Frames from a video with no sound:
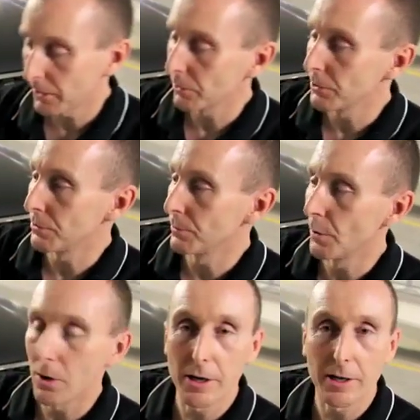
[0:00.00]
is actually to
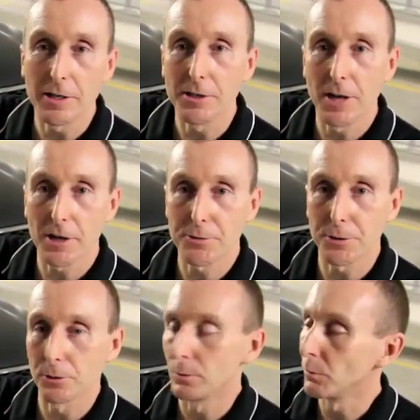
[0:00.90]
buy an
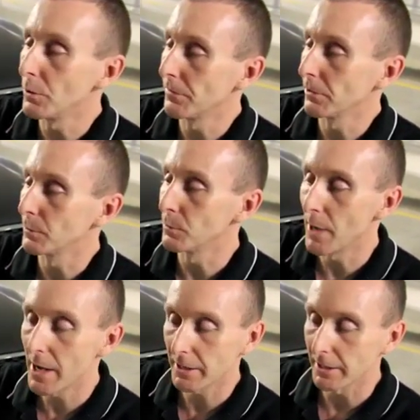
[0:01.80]
industrial refillable
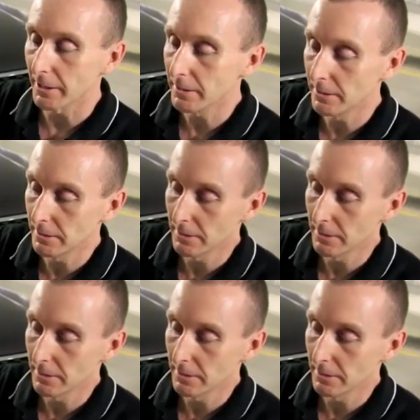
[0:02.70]
marker